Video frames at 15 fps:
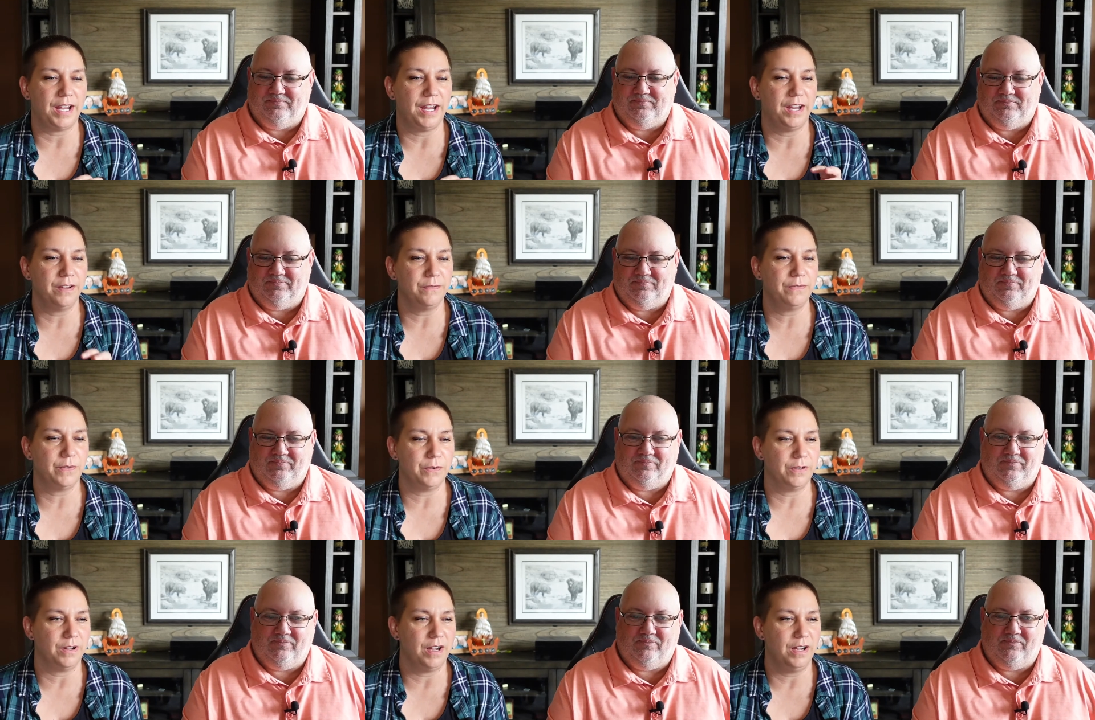
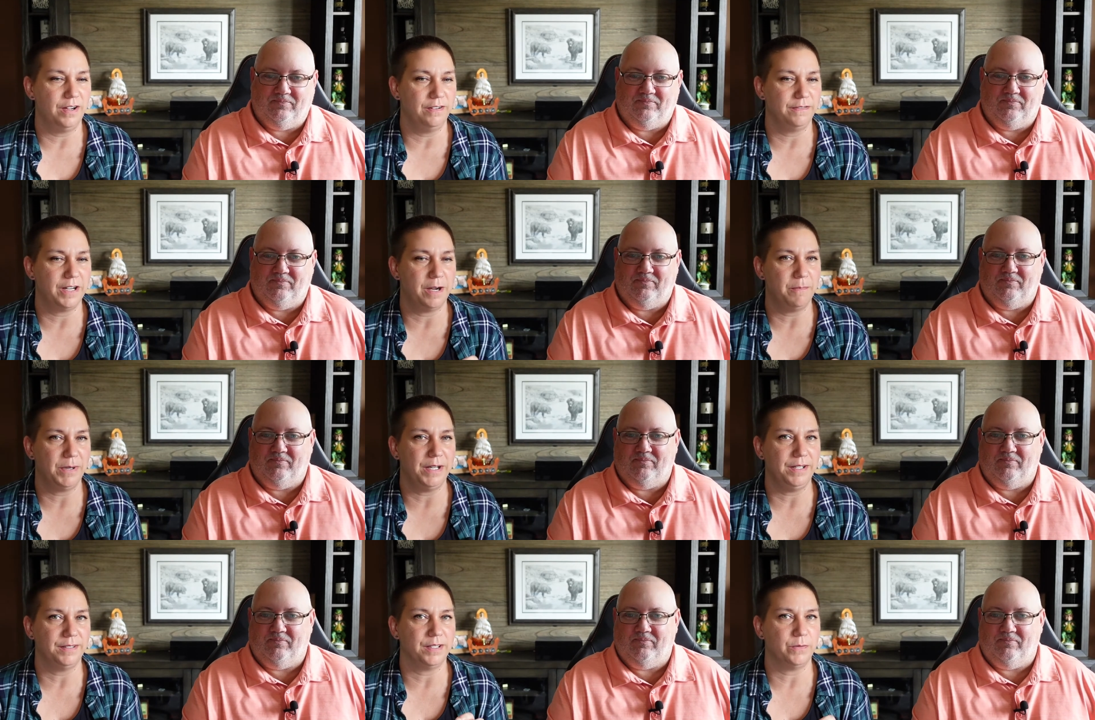Speaker 1: handful of
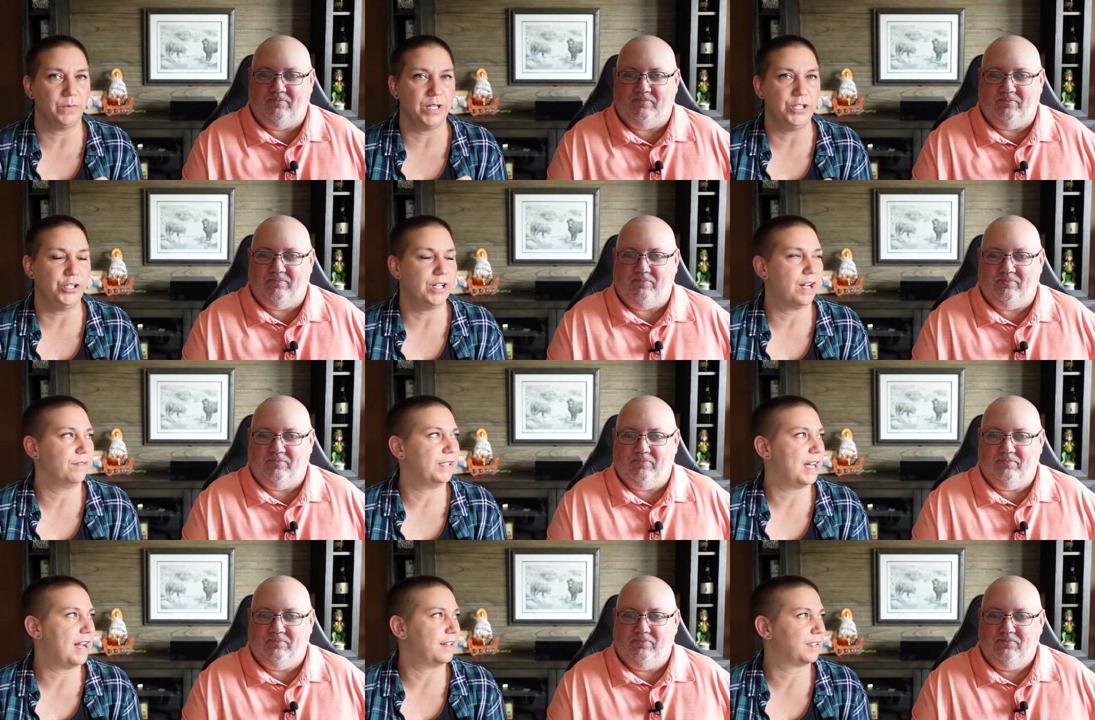companies that reached out
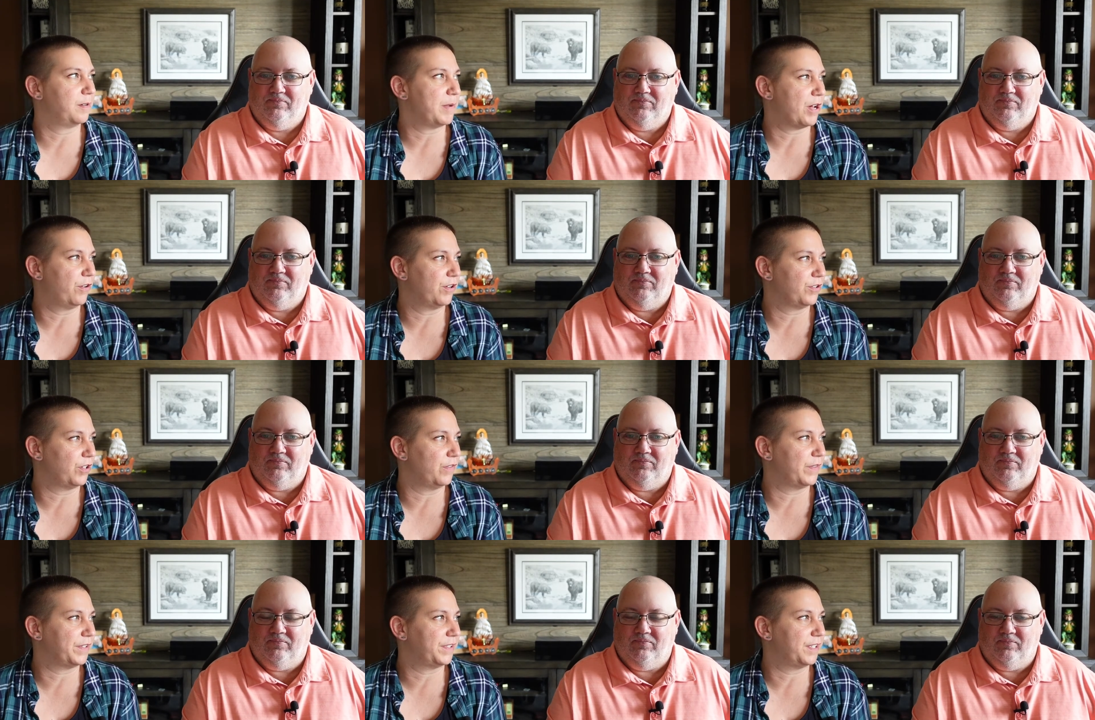to ask about our
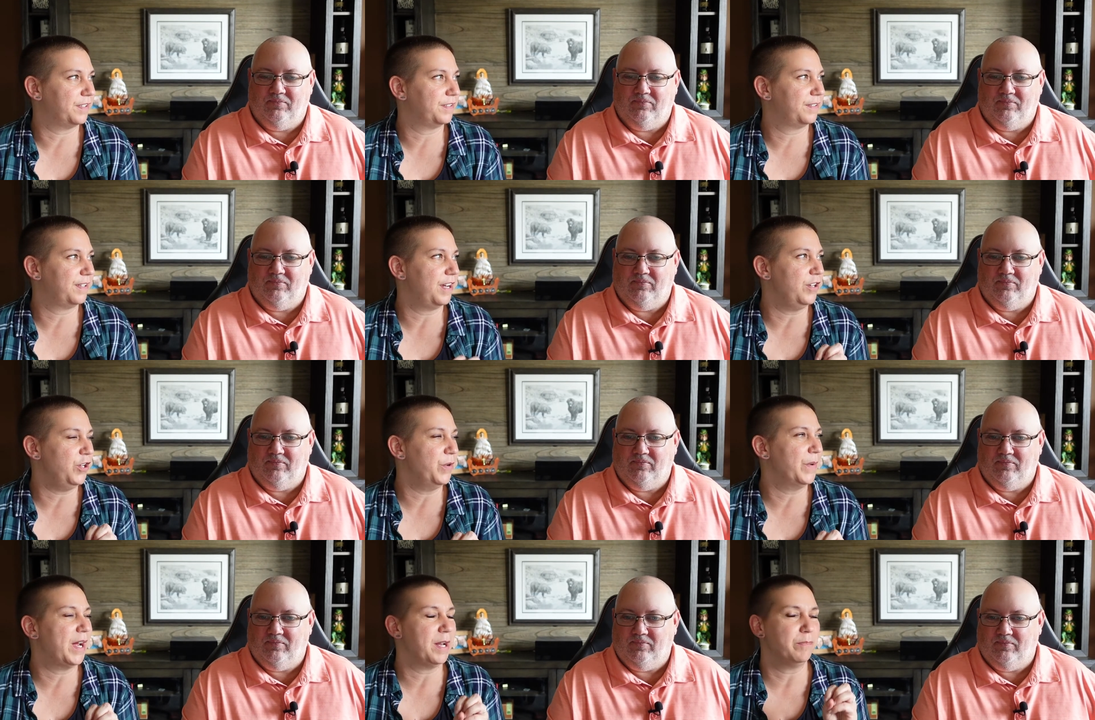services, and
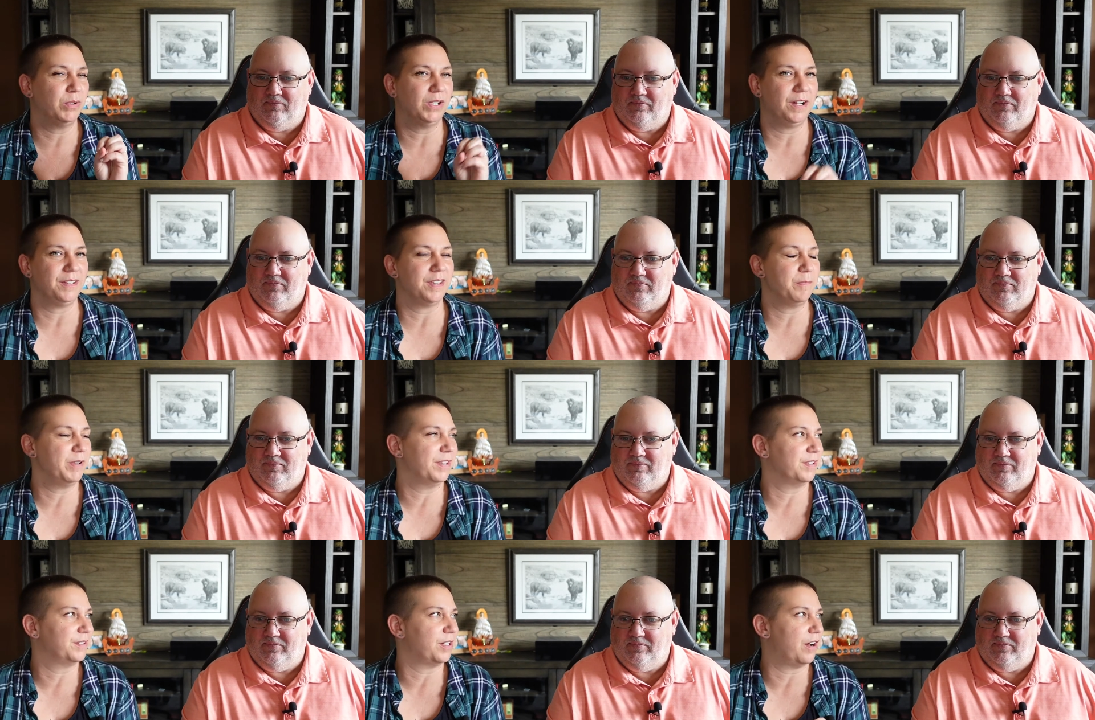you had plugged them in
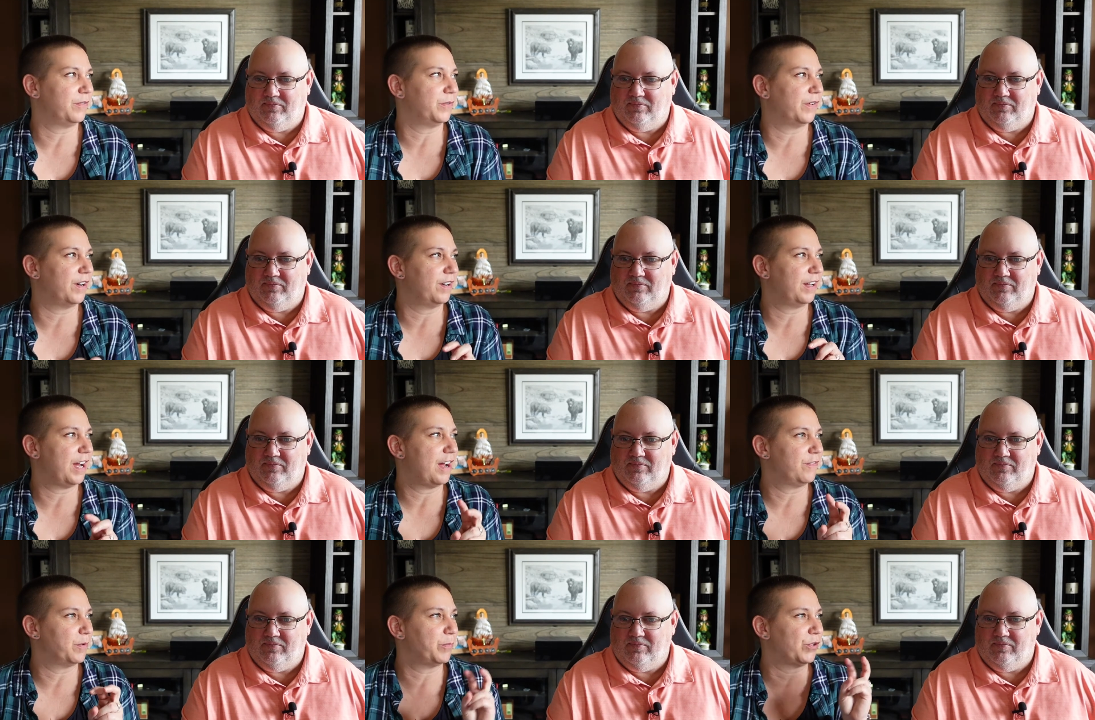the software to
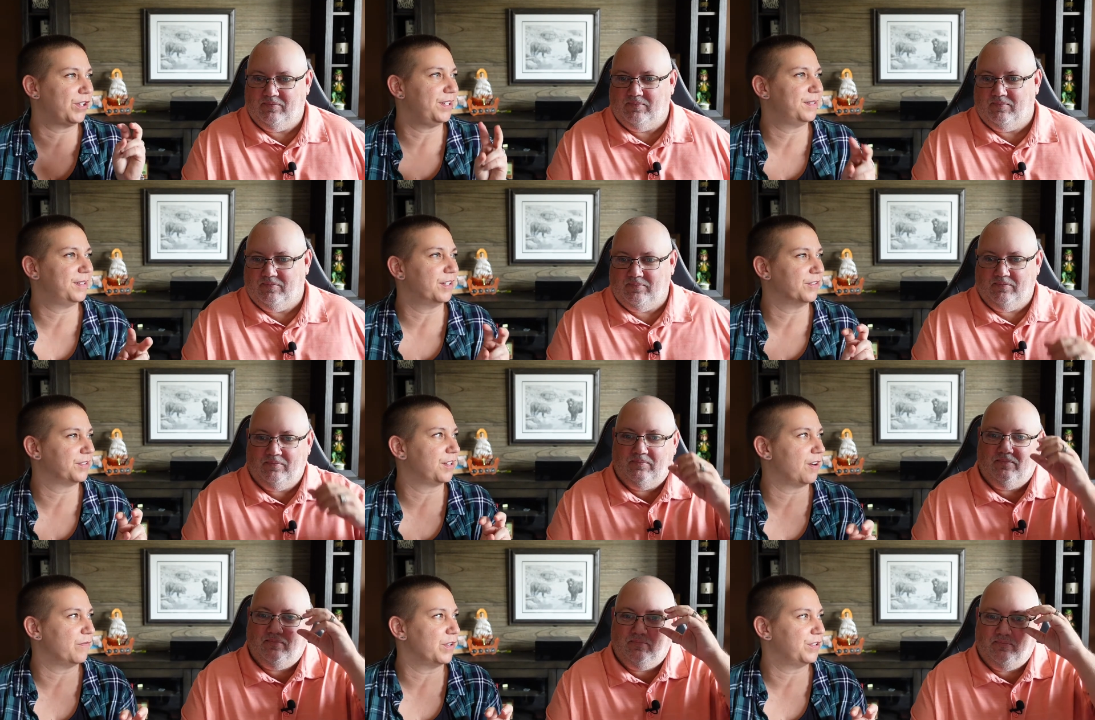have the pre-sales
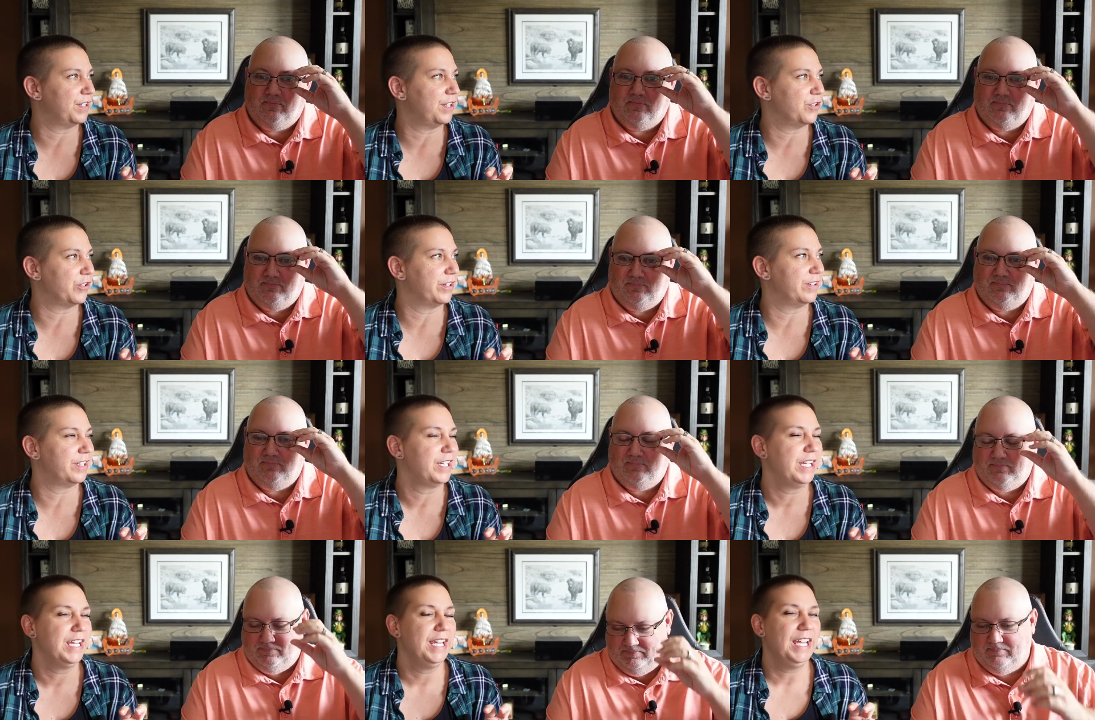conversation,
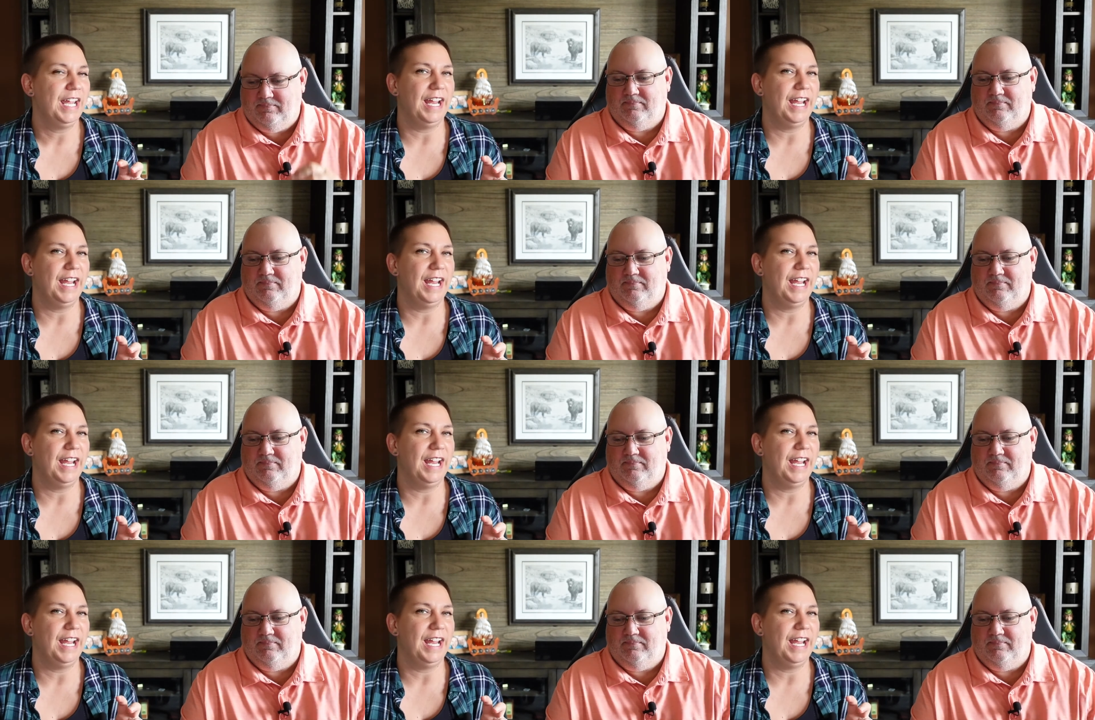mm-hmm.